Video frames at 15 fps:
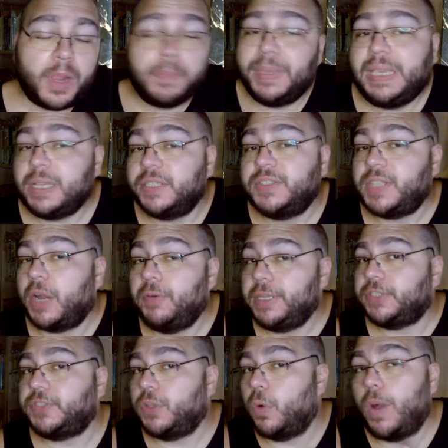Because there
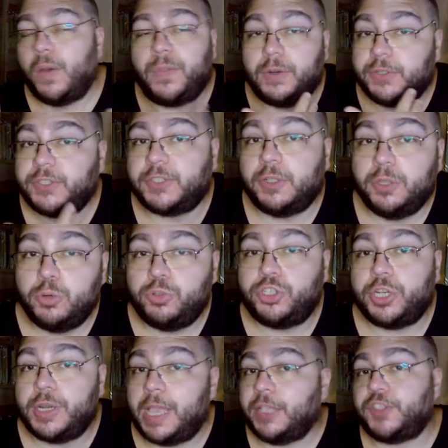is no other
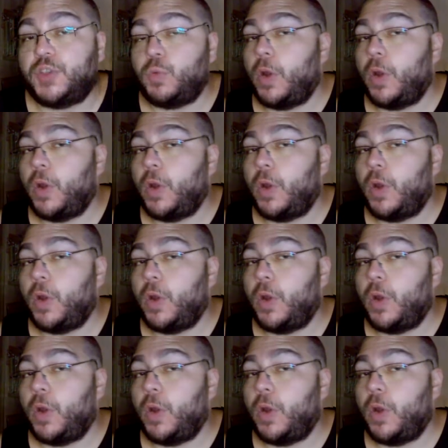solution as a